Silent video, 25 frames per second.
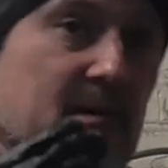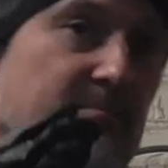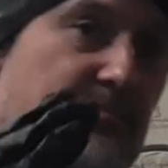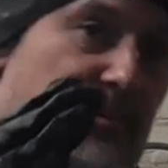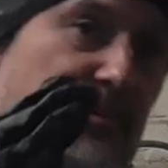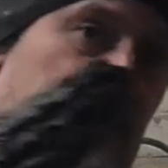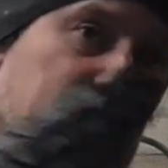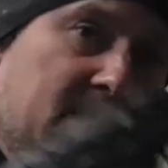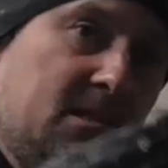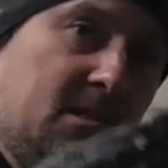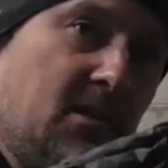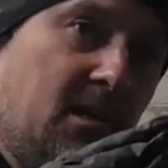it
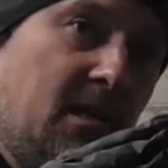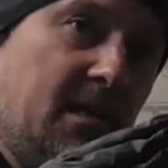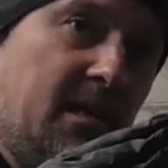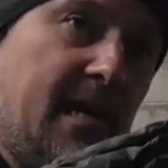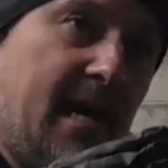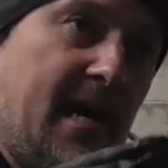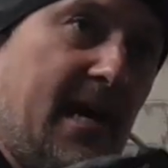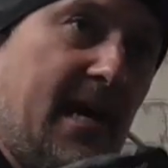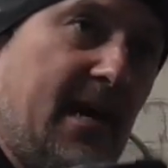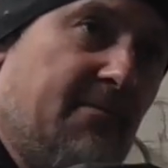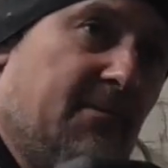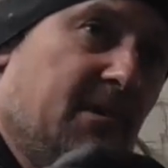brings the colour
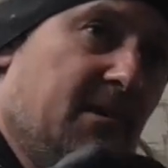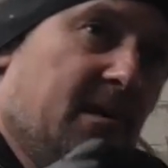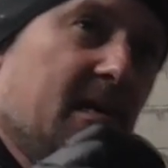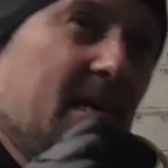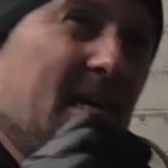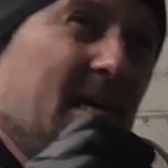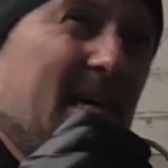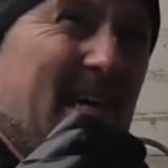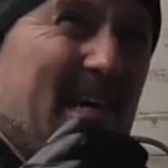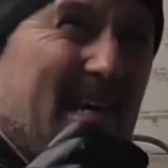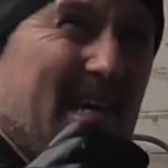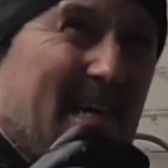down,
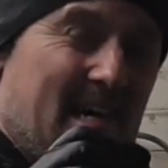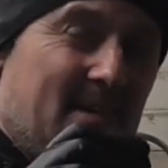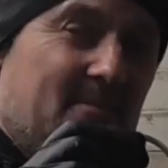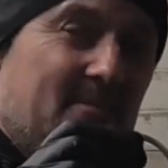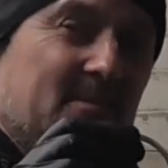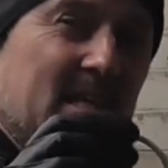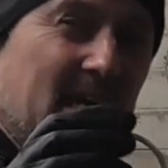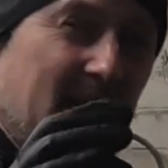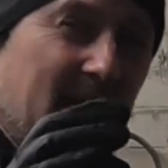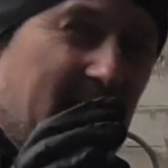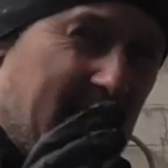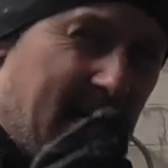
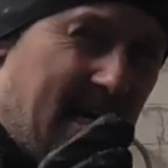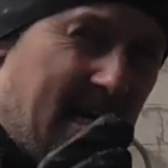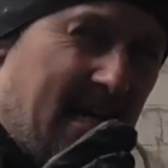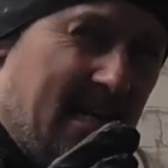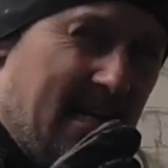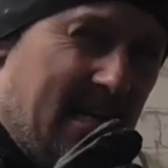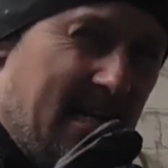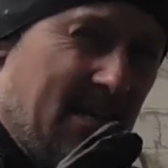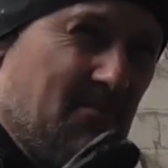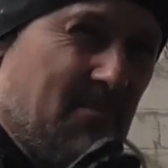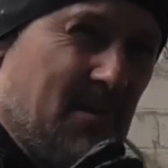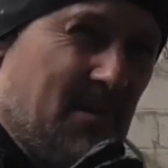gives it
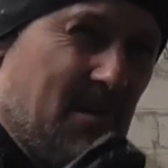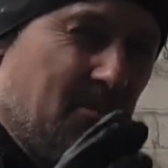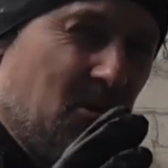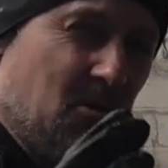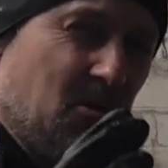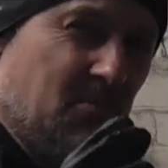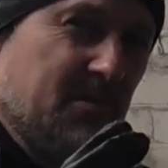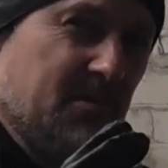that little bit more